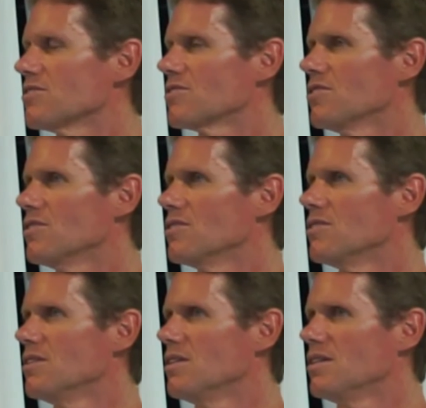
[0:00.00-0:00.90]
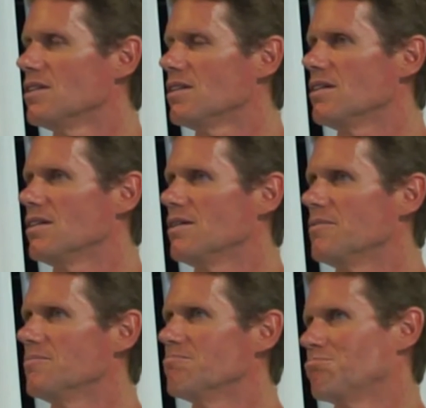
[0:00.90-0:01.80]
So, I
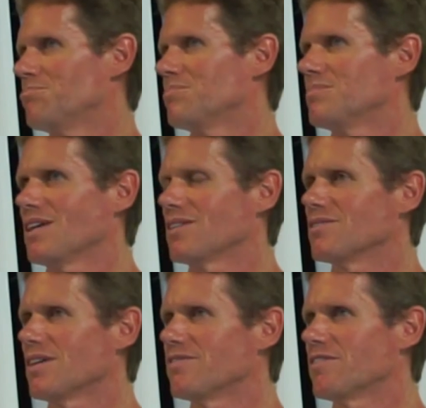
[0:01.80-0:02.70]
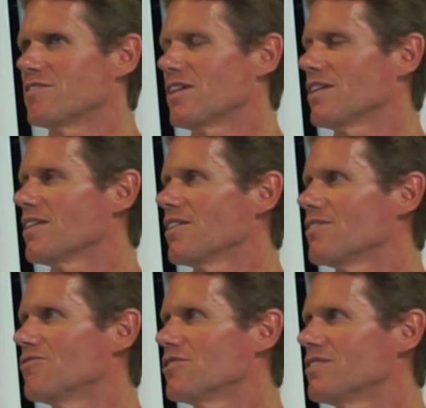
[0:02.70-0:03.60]
don't know. I've never done that
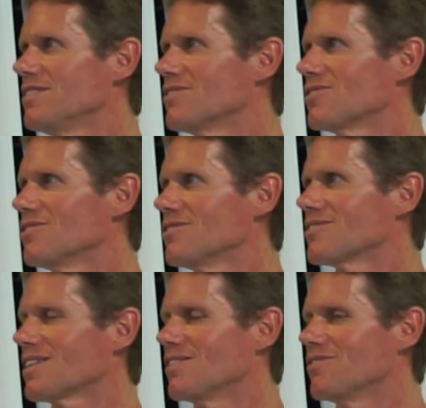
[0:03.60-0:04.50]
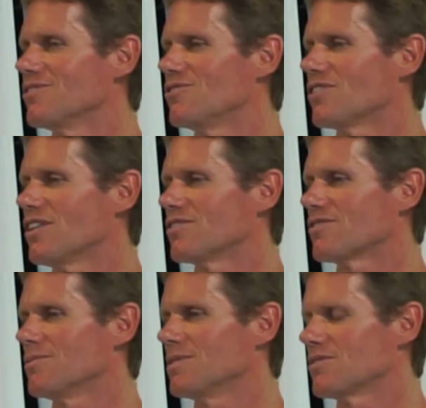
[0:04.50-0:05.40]
on a 14, so it's kind of a new challenge
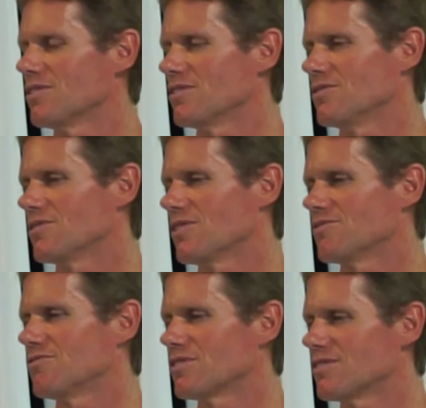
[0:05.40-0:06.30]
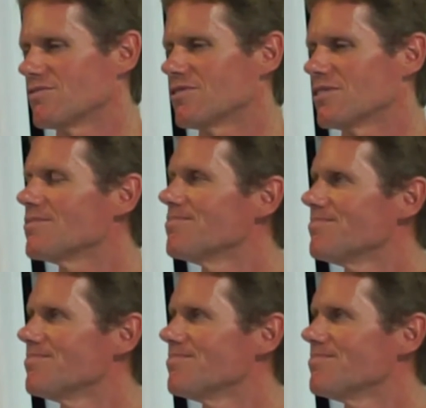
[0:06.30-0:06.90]
for me trying to do it on a 14-footer.